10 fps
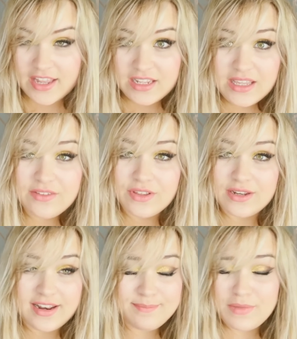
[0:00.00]
and
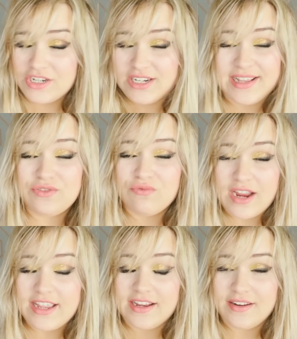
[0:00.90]
even much less
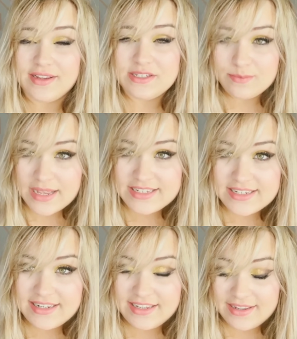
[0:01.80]
recognised
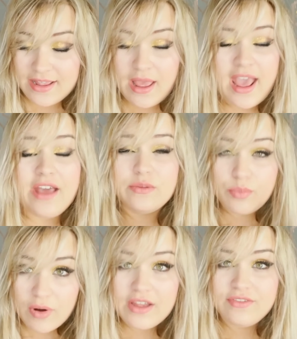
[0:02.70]
medically, and the
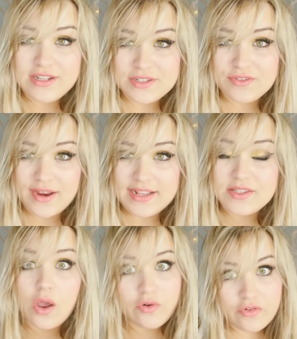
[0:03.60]
prevalence
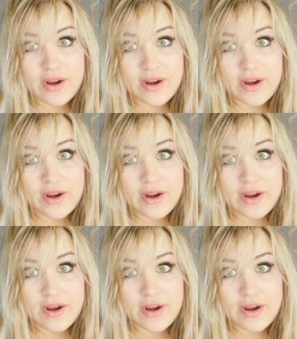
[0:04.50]
rates are